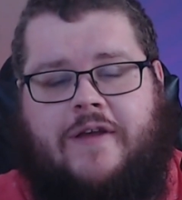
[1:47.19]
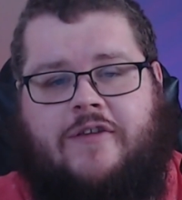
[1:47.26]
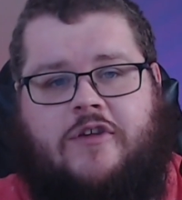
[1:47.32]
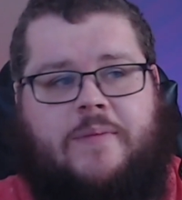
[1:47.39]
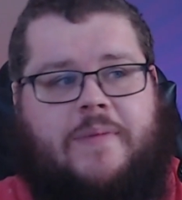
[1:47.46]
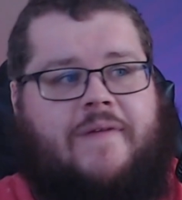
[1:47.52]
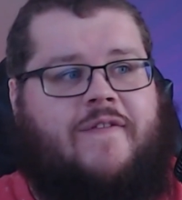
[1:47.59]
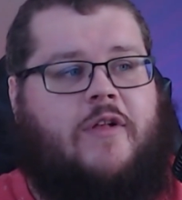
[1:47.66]
It's
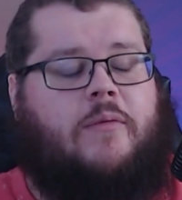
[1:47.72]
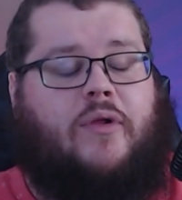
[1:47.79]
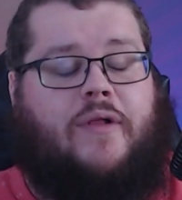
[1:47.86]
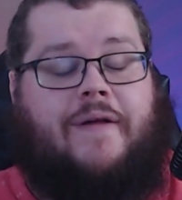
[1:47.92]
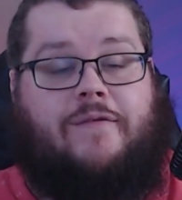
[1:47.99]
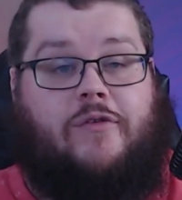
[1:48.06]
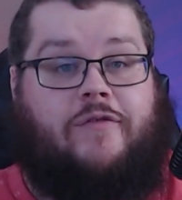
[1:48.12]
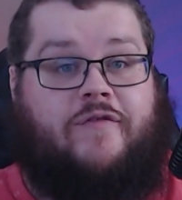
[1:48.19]
going to be available at
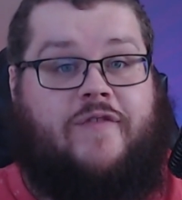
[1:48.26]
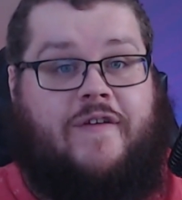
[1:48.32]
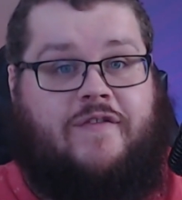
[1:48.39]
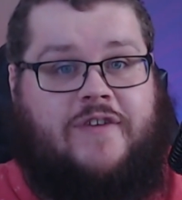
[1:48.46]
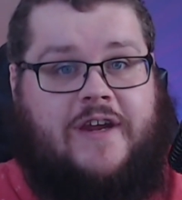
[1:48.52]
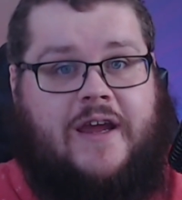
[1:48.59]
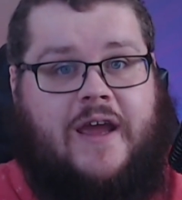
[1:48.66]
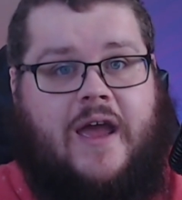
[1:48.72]
level
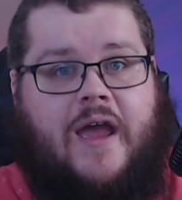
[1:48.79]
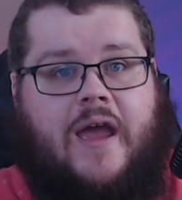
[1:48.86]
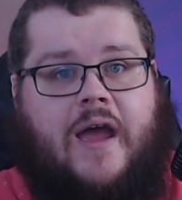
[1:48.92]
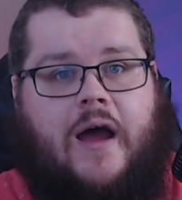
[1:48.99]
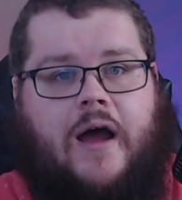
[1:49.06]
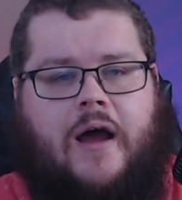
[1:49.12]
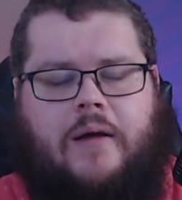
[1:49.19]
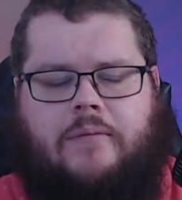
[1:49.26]
50,
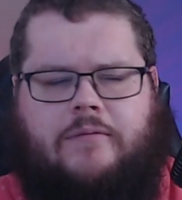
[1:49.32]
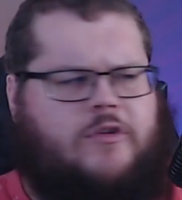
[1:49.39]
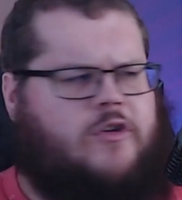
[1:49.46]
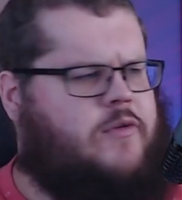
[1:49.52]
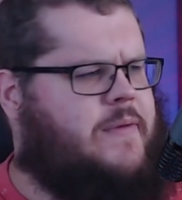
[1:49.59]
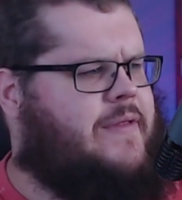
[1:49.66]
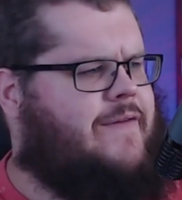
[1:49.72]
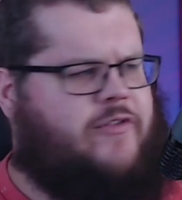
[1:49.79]

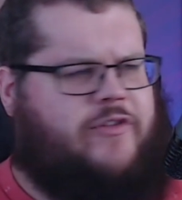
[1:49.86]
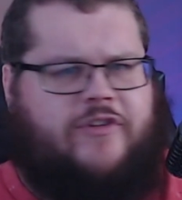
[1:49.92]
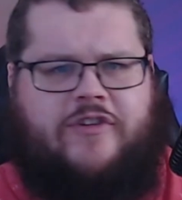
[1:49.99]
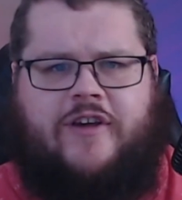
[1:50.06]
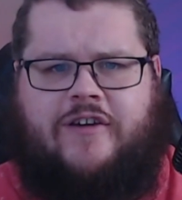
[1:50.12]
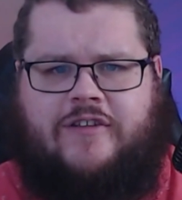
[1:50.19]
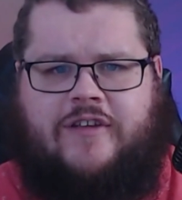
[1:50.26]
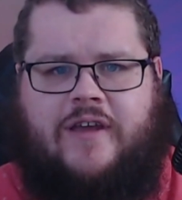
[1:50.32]
level
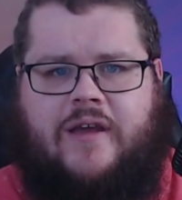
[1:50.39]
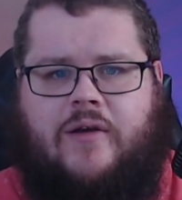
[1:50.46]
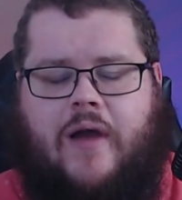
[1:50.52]
60.